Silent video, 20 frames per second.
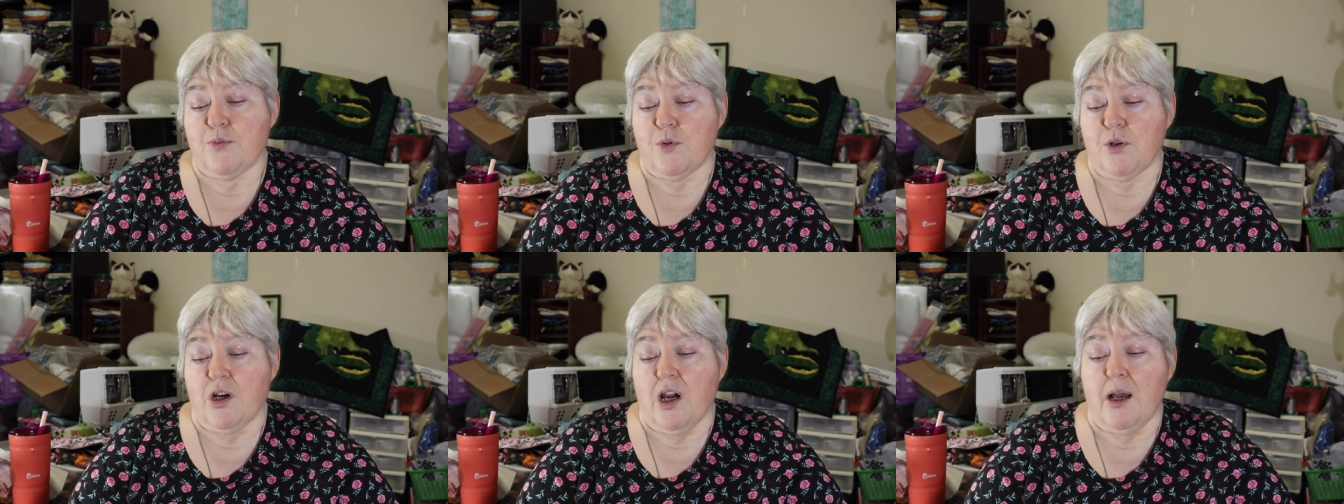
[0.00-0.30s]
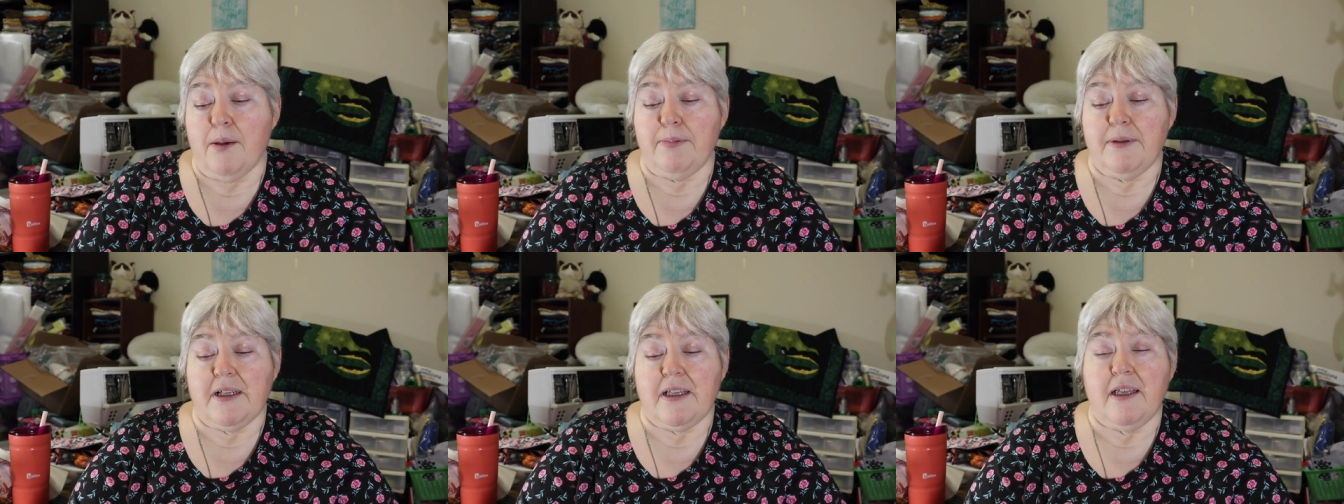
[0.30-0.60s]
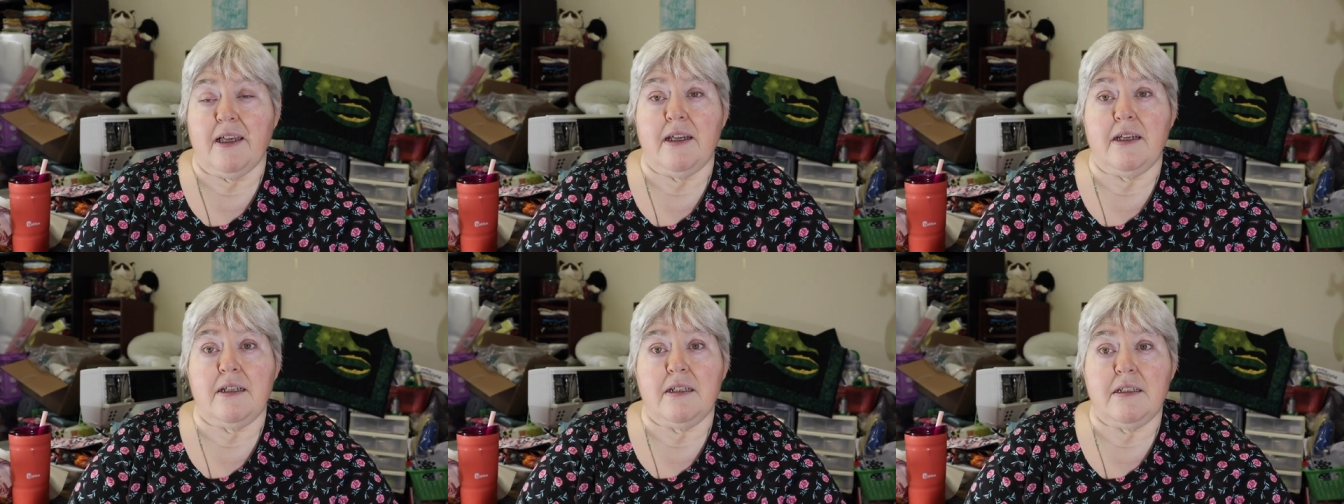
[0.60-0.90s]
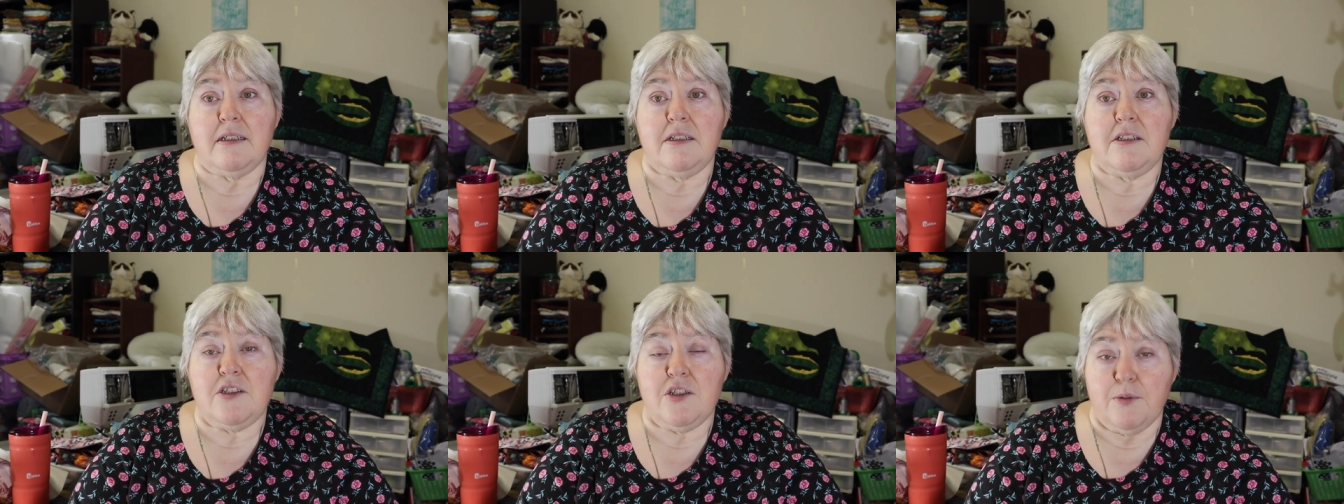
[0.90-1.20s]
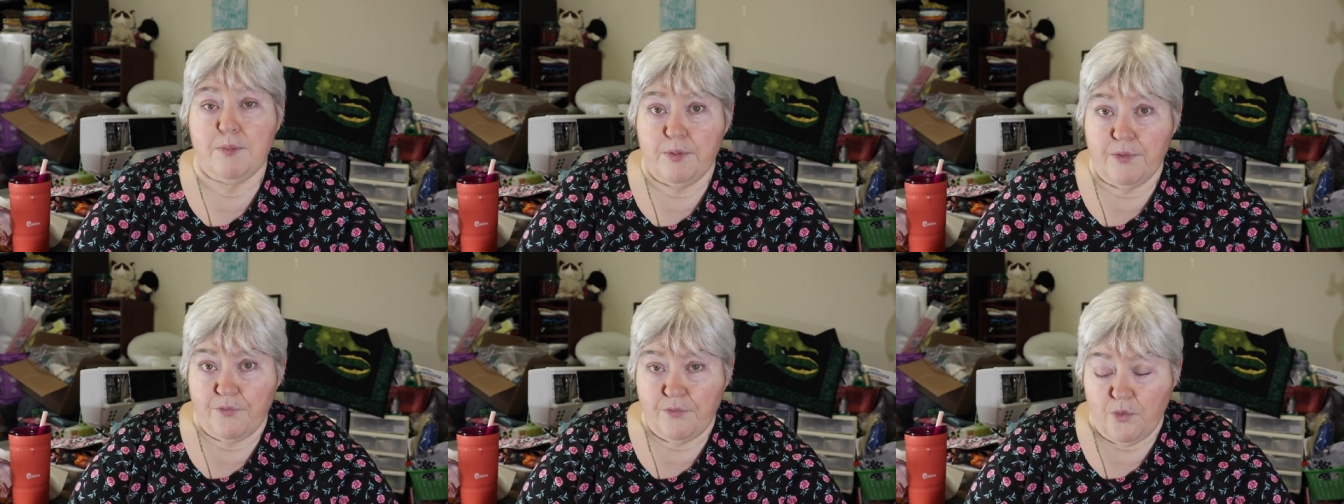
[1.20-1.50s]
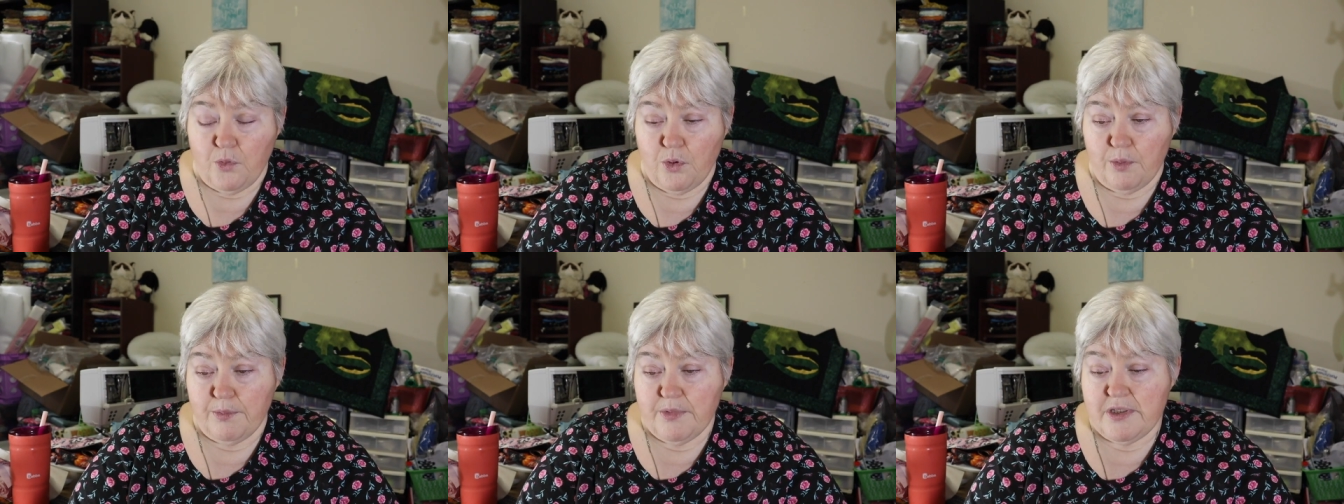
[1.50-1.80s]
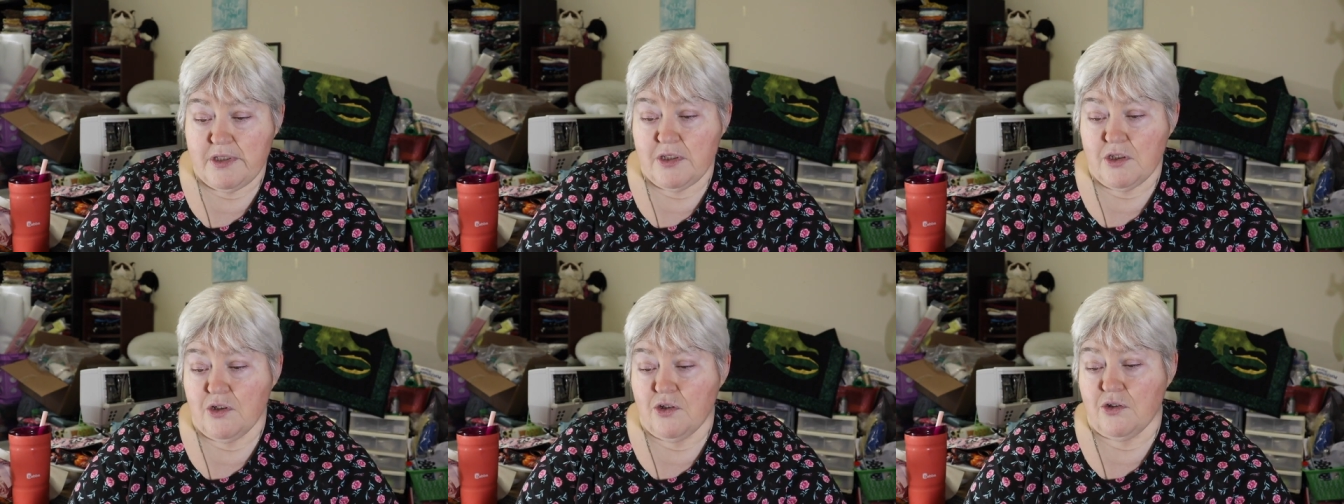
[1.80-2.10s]
we're obligated to perform a
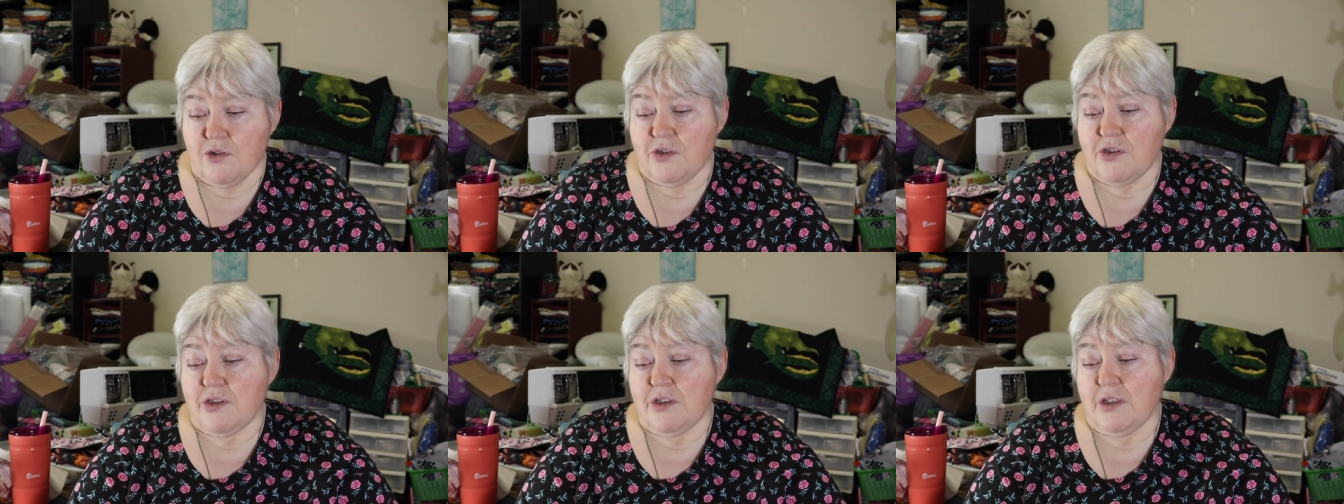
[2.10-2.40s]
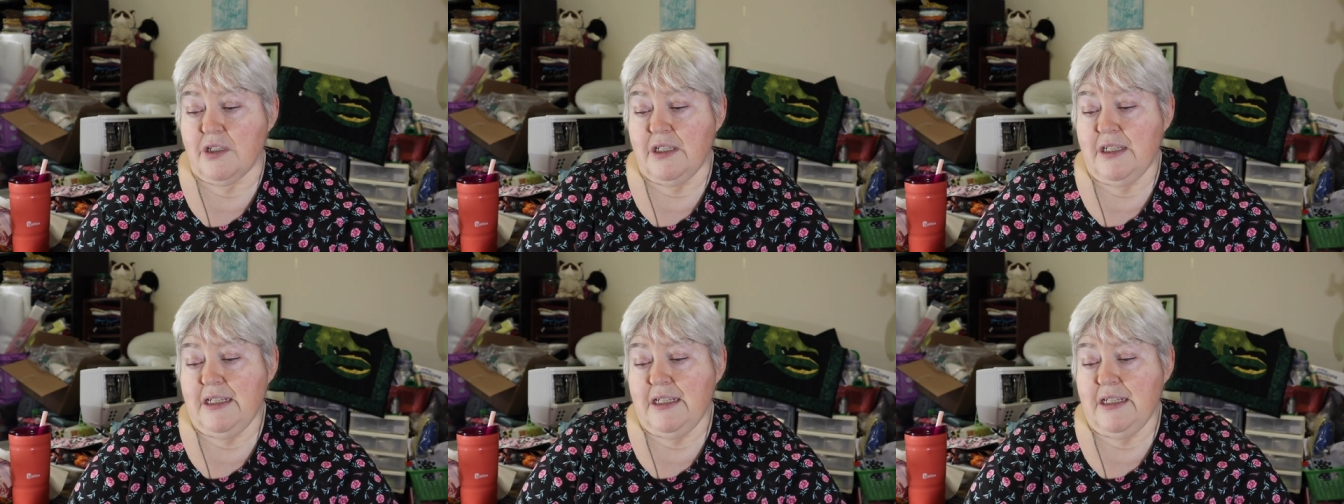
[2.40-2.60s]
search,